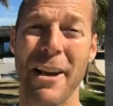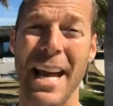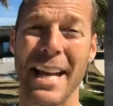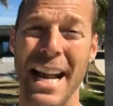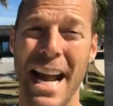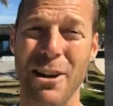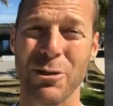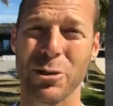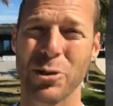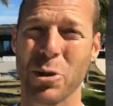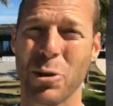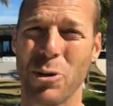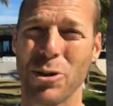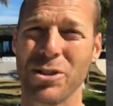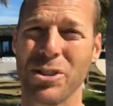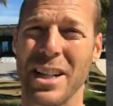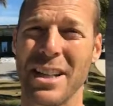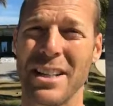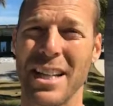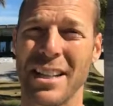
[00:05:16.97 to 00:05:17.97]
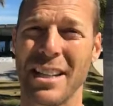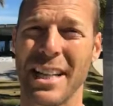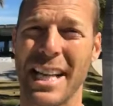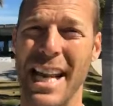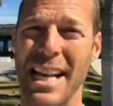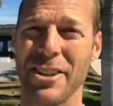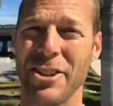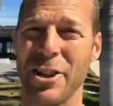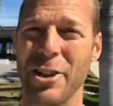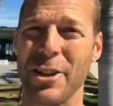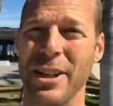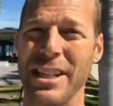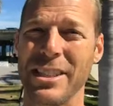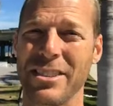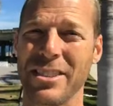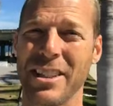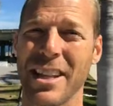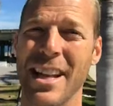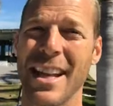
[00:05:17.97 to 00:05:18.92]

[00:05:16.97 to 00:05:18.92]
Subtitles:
and outsource and delegate duties,